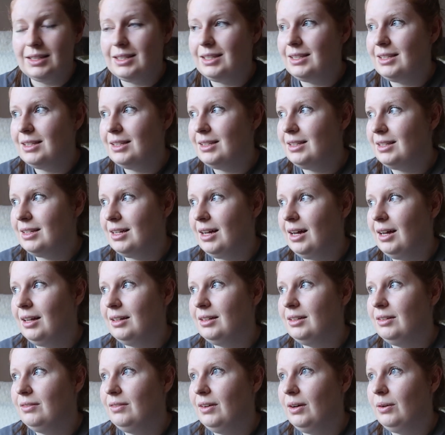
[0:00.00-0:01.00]
this is the
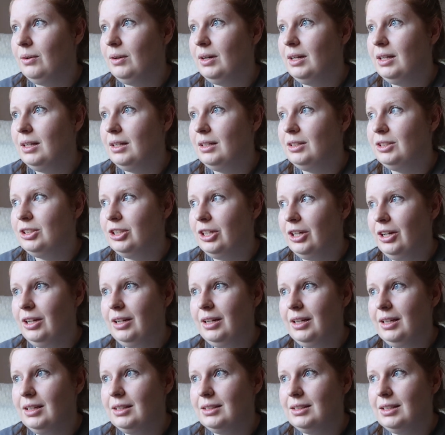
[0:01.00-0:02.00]
start of our little
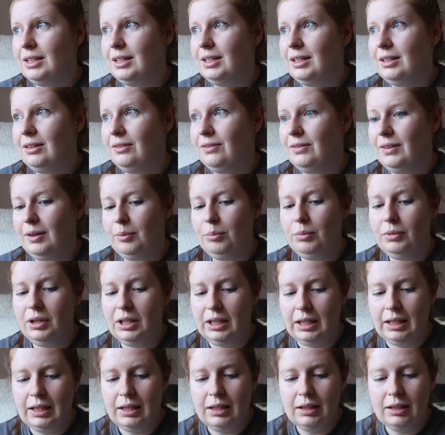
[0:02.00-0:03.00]
journey as a little
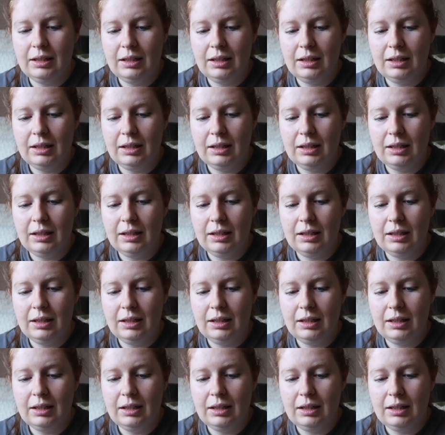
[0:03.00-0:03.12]
family.